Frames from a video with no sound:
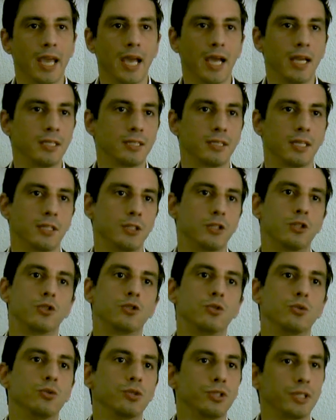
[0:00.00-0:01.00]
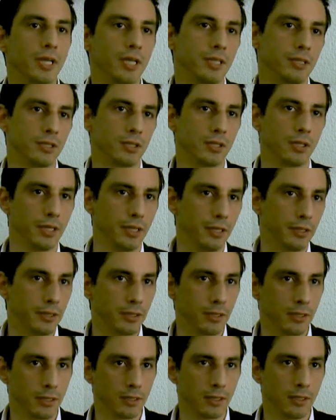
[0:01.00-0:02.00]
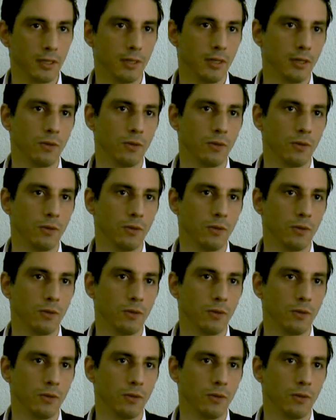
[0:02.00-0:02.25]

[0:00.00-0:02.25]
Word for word: gas at two cents a liter